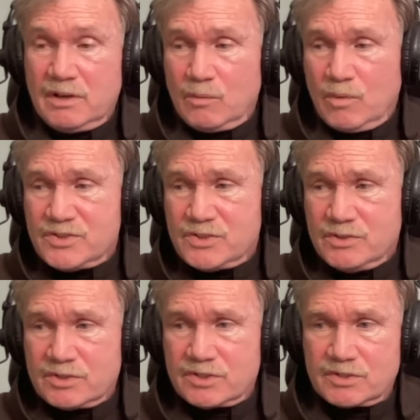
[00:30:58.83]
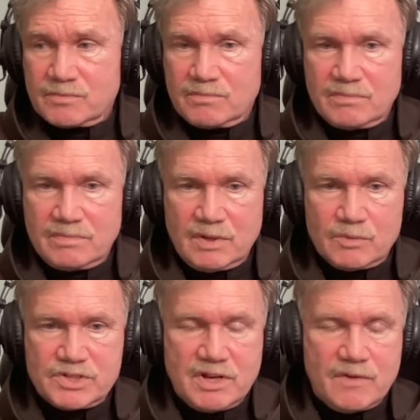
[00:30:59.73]
know, there
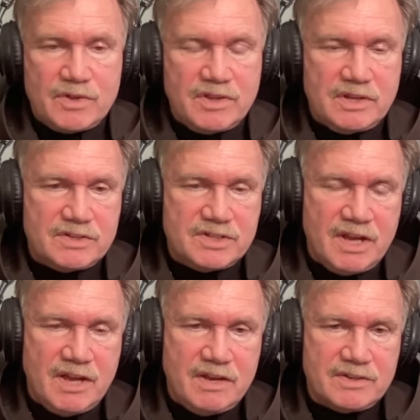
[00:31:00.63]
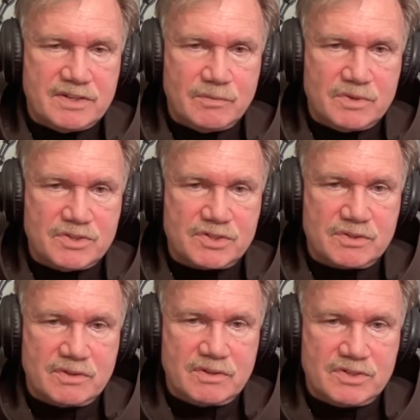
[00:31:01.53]
was never the intent. It was
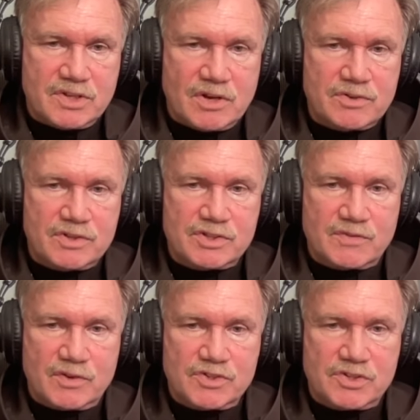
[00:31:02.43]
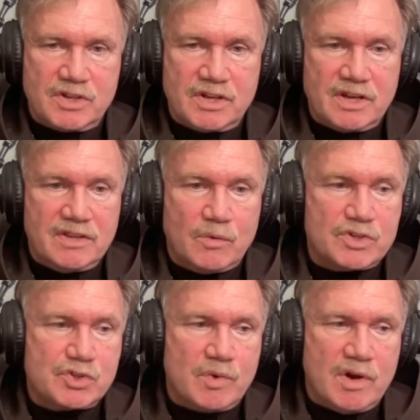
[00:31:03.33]
start this first thing, were
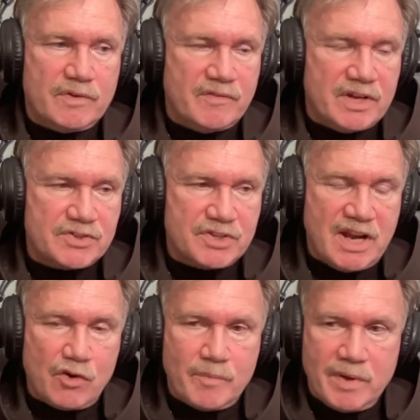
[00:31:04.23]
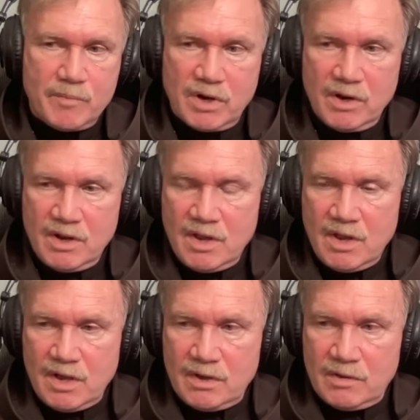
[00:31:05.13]
12 of us. And I remember
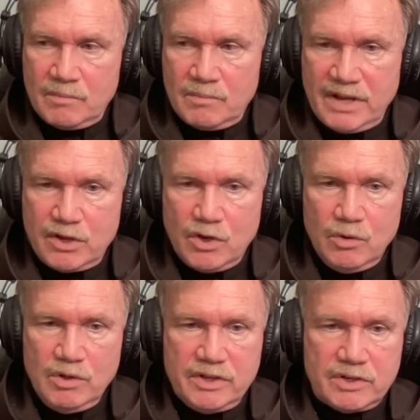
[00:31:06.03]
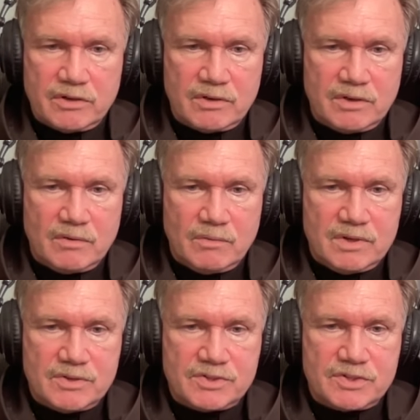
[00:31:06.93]
my co-leader
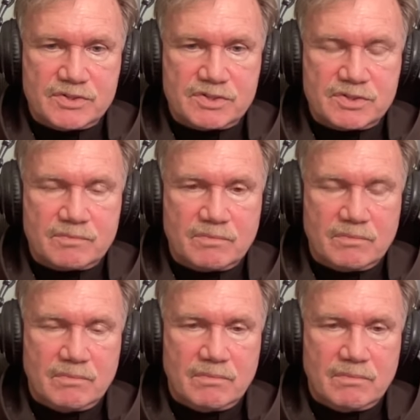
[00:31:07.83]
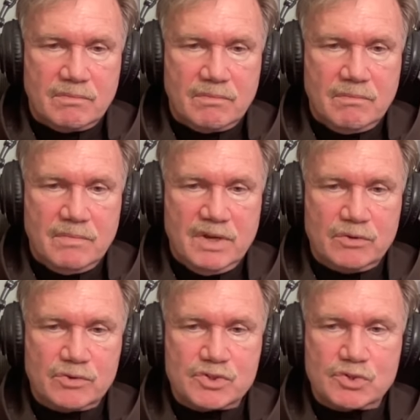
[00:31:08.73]
was this
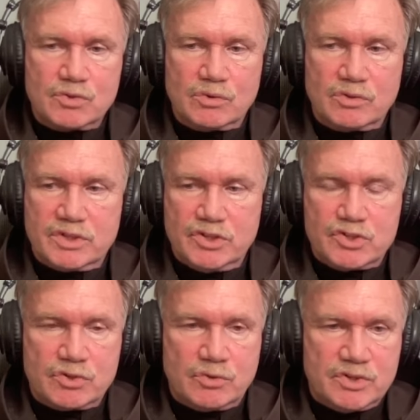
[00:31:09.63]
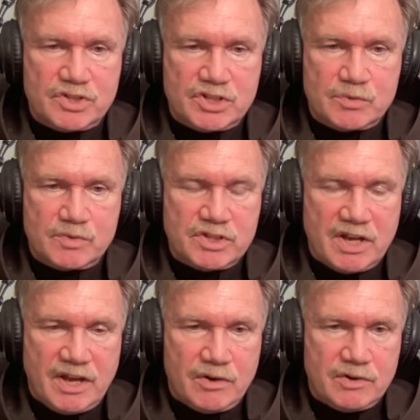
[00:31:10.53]
middle school teacher who had just
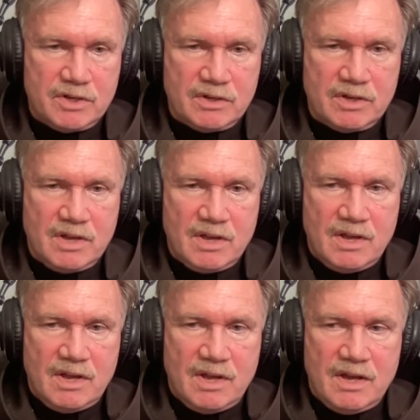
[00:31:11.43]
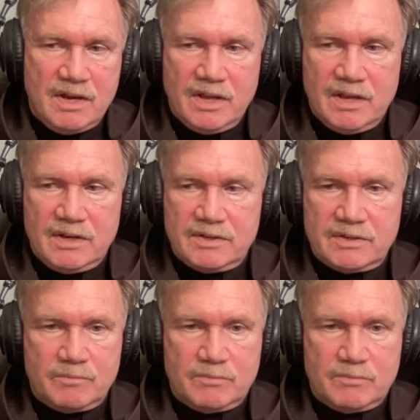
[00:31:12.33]
retired. And